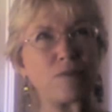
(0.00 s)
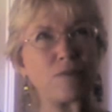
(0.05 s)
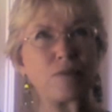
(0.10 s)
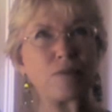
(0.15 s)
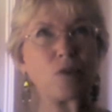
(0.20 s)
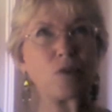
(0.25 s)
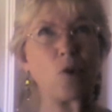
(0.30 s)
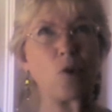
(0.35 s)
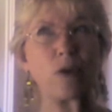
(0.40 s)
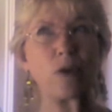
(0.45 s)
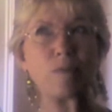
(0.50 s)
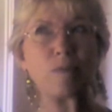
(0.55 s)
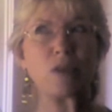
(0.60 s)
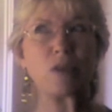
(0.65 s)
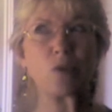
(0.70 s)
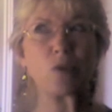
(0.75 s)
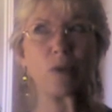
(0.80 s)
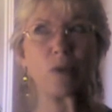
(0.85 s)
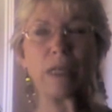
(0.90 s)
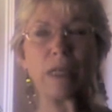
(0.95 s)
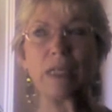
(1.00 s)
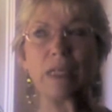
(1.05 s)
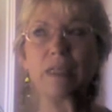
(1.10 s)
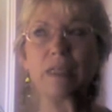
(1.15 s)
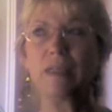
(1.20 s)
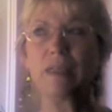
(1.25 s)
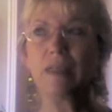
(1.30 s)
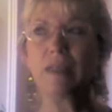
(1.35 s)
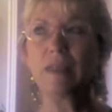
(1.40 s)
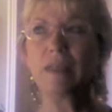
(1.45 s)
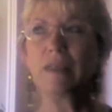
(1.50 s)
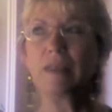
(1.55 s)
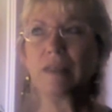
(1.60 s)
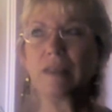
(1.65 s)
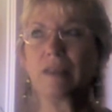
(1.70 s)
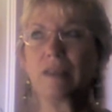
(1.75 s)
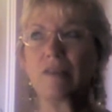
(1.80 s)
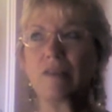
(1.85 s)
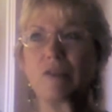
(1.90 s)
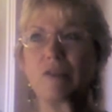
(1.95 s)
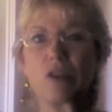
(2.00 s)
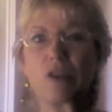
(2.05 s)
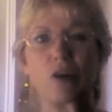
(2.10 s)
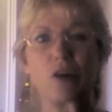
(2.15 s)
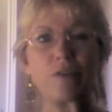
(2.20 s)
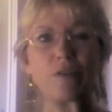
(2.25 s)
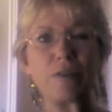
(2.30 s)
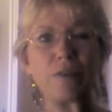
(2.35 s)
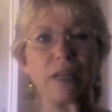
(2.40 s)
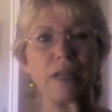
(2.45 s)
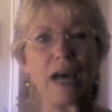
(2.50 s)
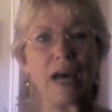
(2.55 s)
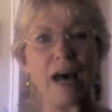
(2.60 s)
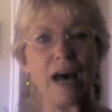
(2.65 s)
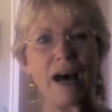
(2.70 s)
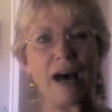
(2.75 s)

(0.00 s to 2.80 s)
of caught in between photography and